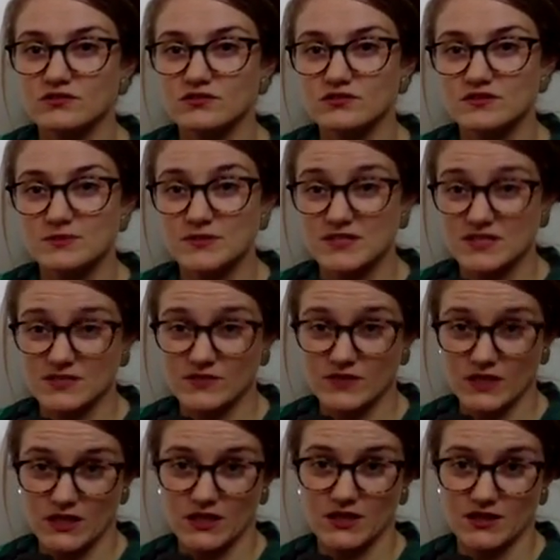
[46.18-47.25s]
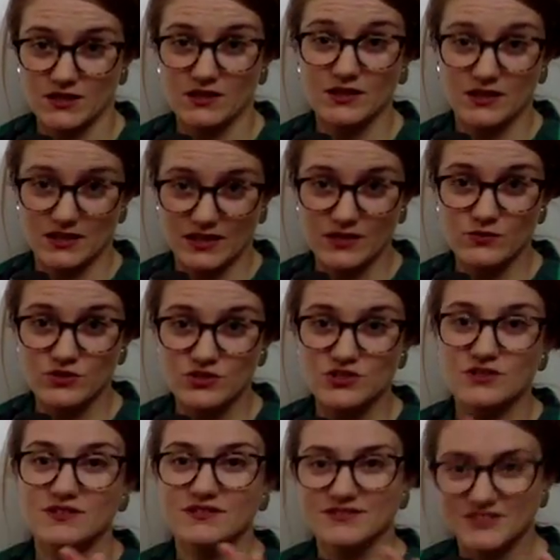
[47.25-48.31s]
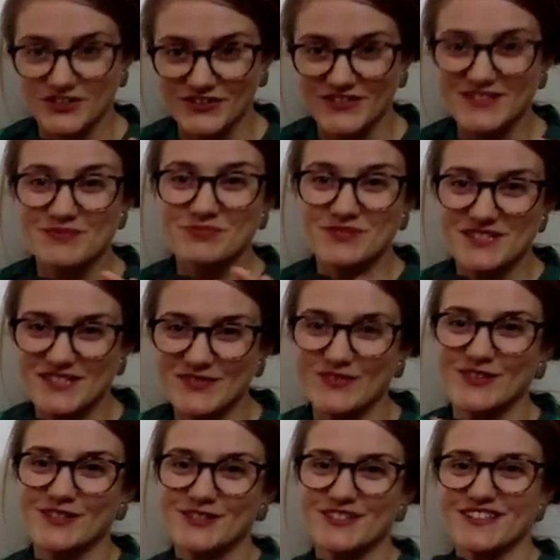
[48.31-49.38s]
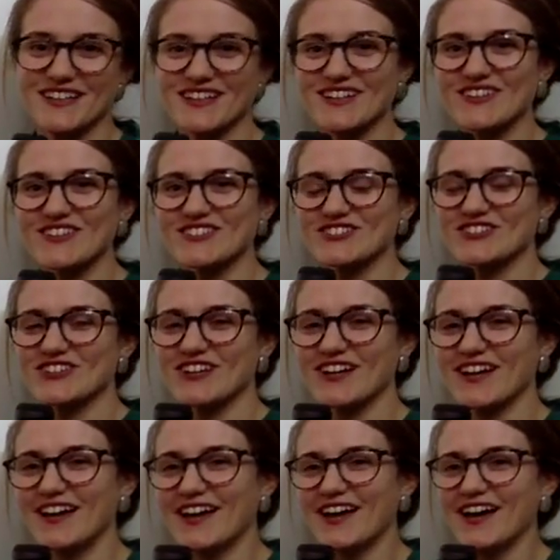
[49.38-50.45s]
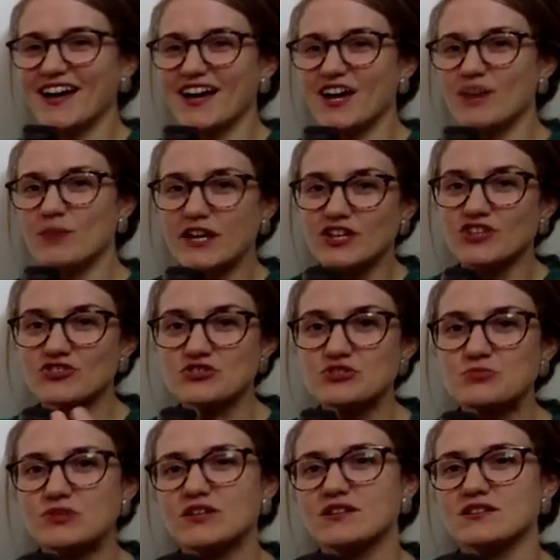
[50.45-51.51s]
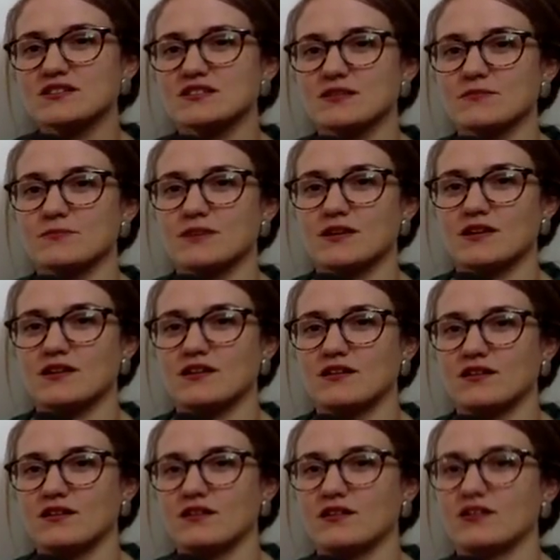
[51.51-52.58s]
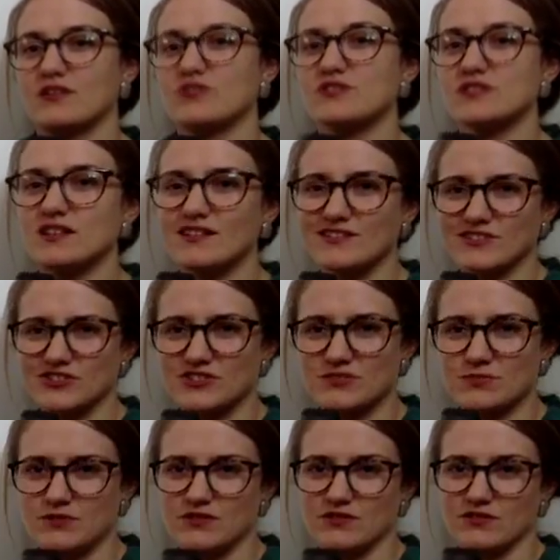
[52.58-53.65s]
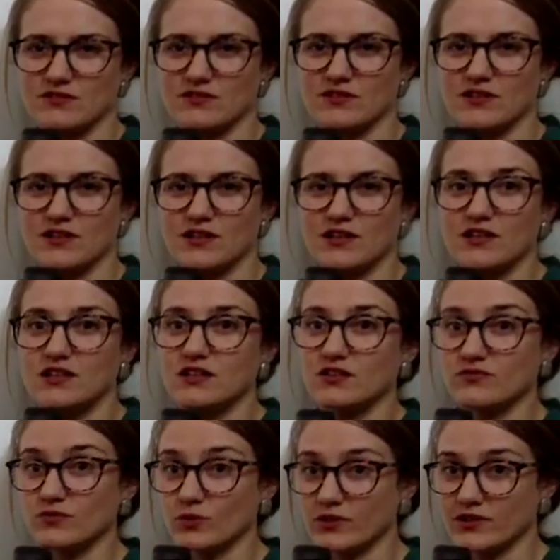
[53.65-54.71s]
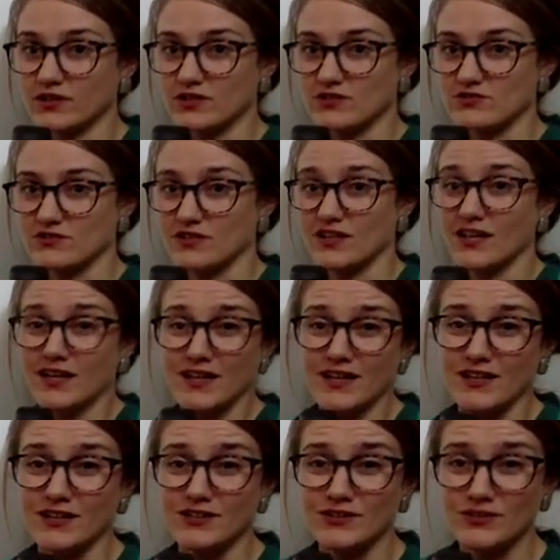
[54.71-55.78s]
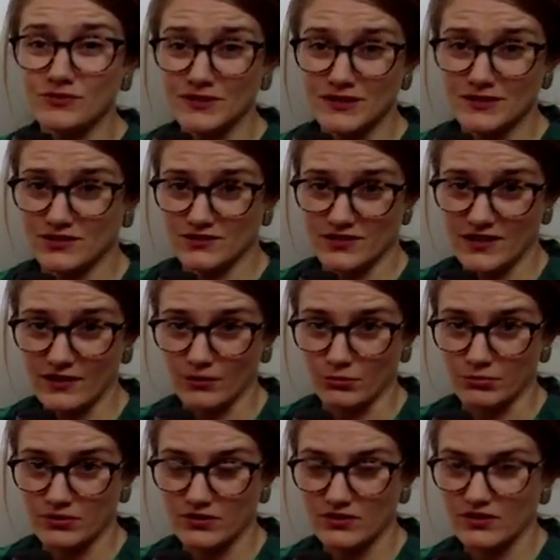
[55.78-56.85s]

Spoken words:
specific, the language, specific to that culture, and you're speaking to somebody who's an English speaker in a foreign country, and you need their help.